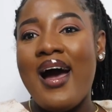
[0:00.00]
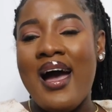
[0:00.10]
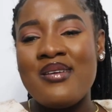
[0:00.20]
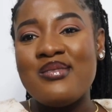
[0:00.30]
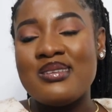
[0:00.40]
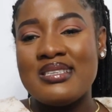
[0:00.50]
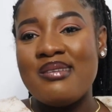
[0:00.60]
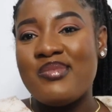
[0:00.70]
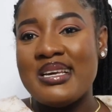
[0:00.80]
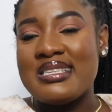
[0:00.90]
are not the
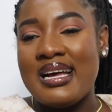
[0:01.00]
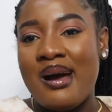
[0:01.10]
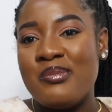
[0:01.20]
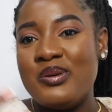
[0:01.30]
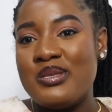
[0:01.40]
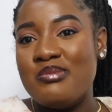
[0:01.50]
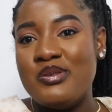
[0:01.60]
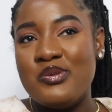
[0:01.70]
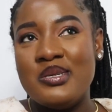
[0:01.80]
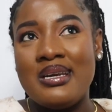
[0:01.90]
same things that I'm going to be
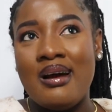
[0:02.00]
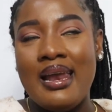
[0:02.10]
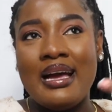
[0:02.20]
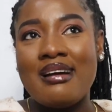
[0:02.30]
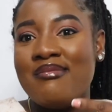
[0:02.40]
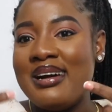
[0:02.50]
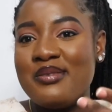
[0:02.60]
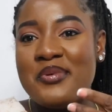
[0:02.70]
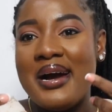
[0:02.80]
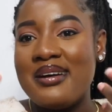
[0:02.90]
doing now. Like,
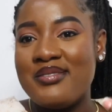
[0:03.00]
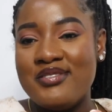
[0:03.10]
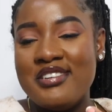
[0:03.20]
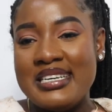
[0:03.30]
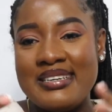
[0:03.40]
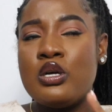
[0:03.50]
man, we are growing.